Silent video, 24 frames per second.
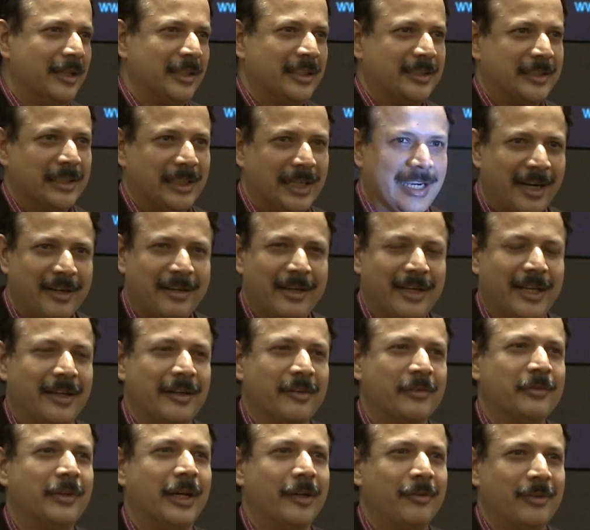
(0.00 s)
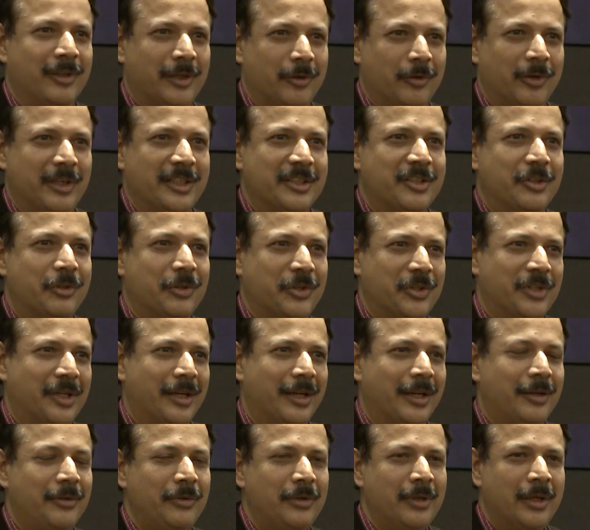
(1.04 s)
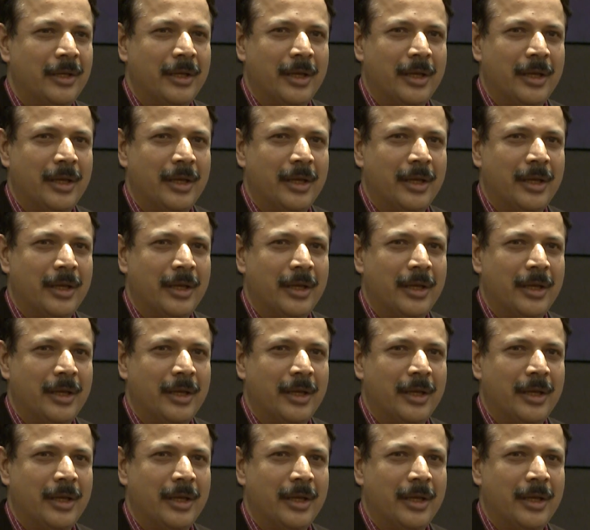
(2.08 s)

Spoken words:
It's a 105-year-old institution now,